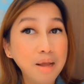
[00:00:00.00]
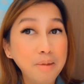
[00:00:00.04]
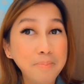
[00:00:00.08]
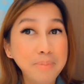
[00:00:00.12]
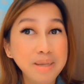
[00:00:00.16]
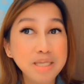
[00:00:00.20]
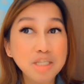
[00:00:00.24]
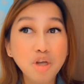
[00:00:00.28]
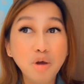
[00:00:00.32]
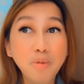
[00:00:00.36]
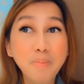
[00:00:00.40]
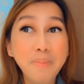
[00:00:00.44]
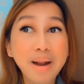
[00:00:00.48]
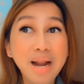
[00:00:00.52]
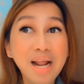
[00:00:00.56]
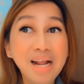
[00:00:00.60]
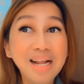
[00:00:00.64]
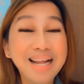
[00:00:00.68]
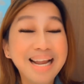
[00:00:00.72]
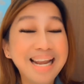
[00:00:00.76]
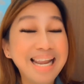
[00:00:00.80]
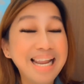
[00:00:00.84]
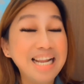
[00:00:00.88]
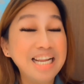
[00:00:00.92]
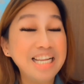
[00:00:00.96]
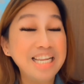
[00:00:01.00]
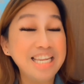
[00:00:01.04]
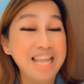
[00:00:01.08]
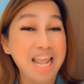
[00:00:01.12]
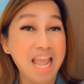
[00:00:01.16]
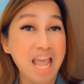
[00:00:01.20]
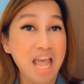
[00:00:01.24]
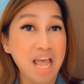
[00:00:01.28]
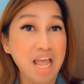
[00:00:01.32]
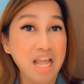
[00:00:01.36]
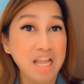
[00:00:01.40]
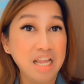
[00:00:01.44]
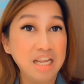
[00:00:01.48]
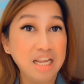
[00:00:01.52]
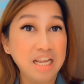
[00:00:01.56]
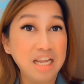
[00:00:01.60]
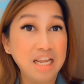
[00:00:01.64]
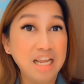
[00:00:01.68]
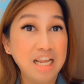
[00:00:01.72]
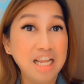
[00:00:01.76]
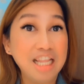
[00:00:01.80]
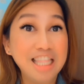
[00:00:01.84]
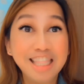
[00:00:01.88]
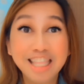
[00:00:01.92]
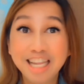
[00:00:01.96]
Mas sobrang galing niya
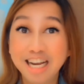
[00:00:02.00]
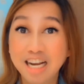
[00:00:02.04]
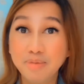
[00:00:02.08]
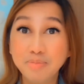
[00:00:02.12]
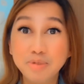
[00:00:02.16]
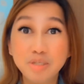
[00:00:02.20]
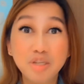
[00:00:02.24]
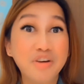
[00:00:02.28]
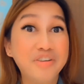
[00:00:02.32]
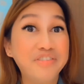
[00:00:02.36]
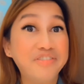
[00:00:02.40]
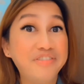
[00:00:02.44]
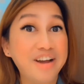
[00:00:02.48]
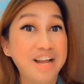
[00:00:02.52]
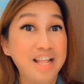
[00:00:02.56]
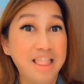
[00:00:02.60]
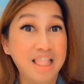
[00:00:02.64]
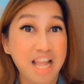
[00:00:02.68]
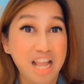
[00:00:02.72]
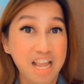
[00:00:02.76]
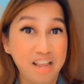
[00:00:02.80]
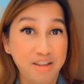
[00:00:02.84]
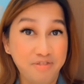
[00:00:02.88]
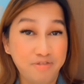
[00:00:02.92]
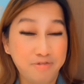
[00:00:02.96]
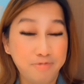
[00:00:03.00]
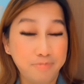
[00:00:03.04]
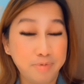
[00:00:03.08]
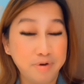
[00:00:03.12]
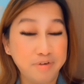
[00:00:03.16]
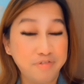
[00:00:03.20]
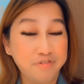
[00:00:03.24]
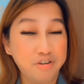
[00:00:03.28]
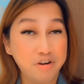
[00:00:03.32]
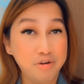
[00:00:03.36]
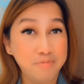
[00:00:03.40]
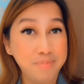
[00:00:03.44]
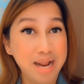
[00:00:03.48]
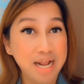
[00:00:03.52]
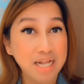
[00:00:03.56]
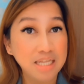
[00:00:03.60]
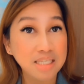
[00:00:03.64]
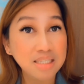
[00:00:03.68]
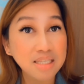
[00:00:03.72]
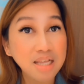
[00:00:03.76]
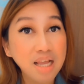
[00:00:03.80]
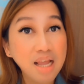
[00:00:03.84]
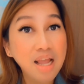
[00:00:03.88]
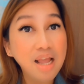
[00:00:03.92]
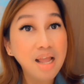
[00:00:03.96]
in terms of a live performance.